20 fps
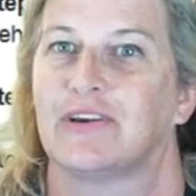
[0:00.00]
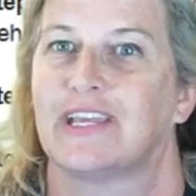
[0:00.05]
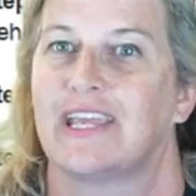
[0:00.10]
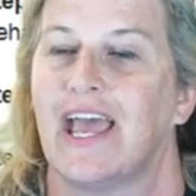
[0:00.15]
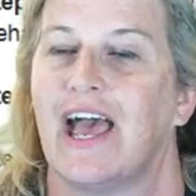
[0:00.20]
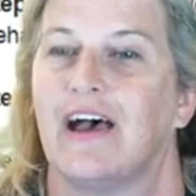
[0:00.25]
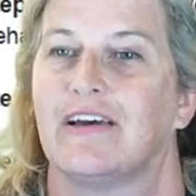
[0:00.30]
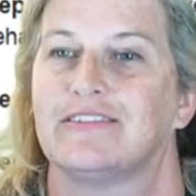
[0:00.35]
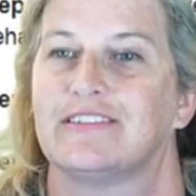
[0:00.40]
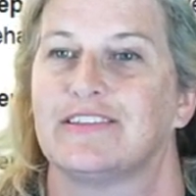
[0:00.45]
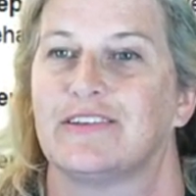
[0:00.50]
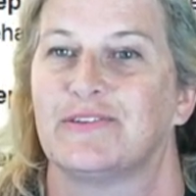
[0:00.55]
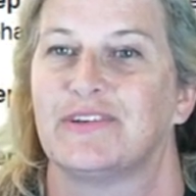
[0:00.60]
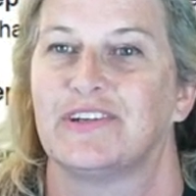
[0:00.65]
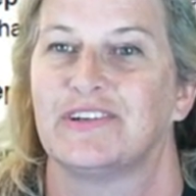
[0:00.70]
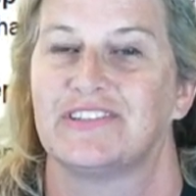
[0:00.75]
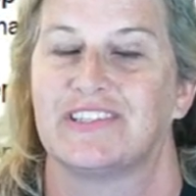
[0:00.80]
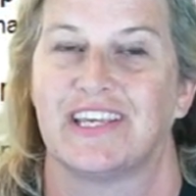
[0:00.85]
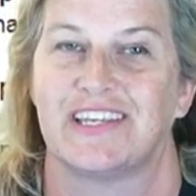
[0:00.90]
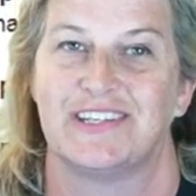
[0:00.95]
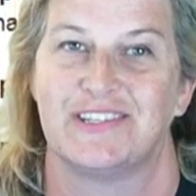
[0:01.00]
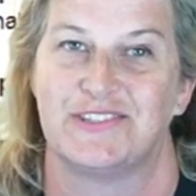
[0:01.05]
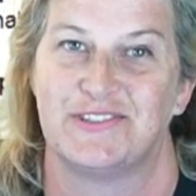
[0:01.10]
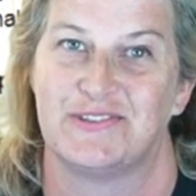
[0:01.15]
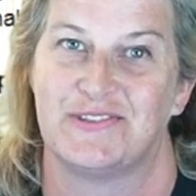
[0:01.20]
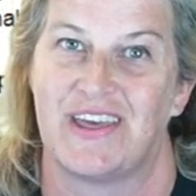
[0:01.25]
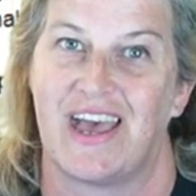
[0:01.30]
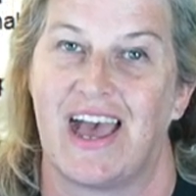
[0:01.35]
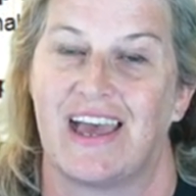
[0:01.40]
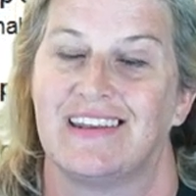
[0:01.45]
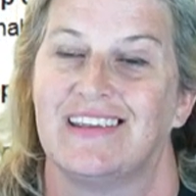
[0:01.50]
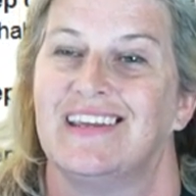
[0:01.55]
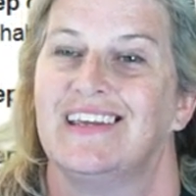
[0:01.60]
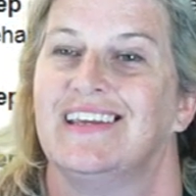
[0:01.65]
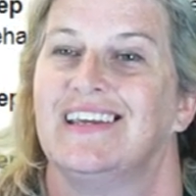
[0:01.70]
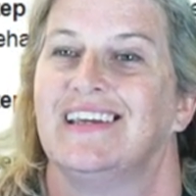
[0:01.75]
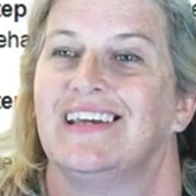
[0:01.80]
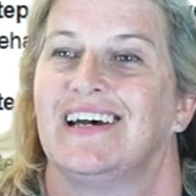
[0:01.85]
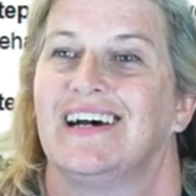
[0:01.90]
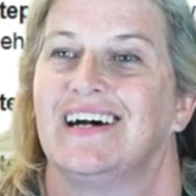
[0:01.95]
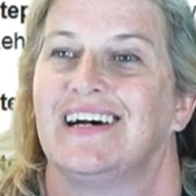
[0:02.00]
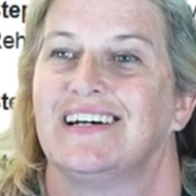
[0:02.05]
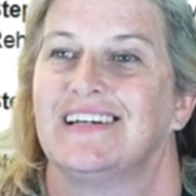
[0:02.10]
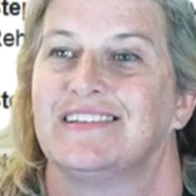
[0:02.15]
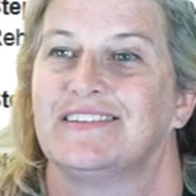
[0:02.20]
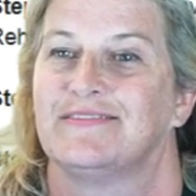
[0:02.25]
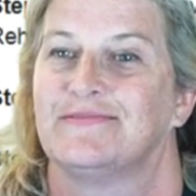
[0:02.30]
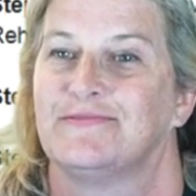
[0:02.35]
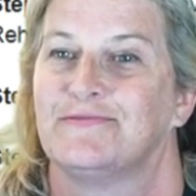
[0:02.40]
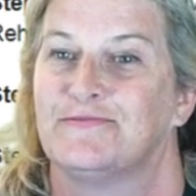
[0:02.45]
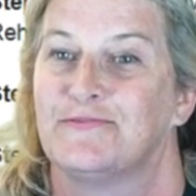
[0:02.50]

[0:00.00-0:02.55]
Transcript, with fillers: account. So here's how you do that. Uh,